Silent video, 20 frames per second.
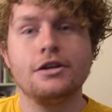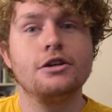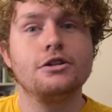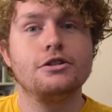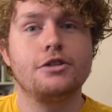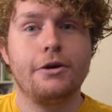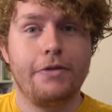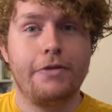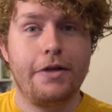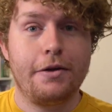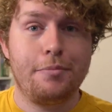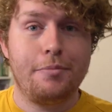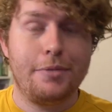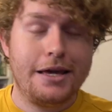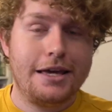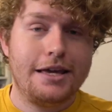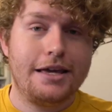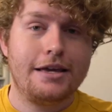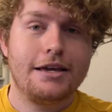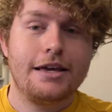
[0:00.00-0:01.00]
So they'd
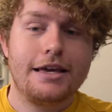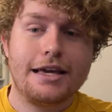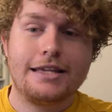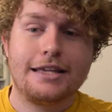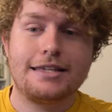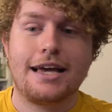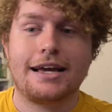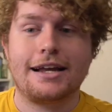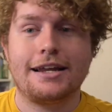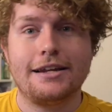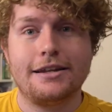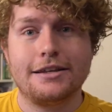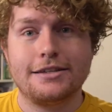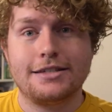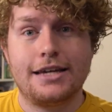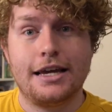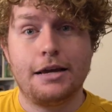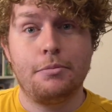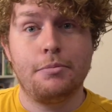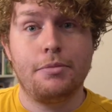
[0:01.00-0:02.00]
be exactly the
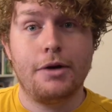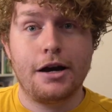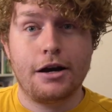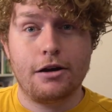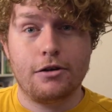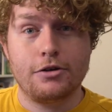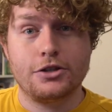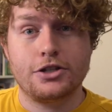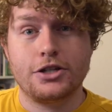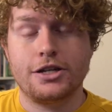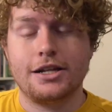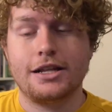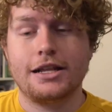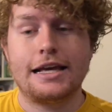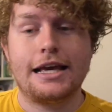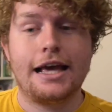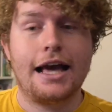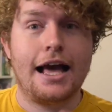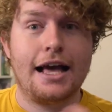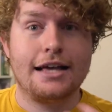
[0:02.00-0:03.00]
same
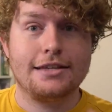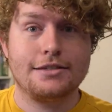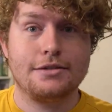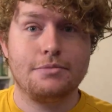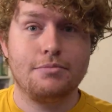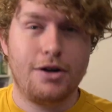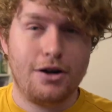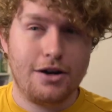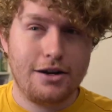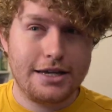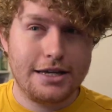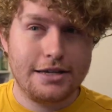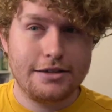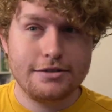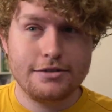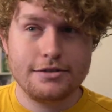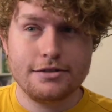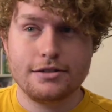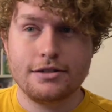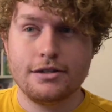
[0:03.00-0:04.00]
biologically as the
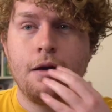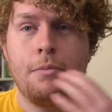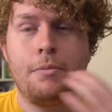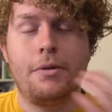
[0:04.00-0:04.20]
Marlians.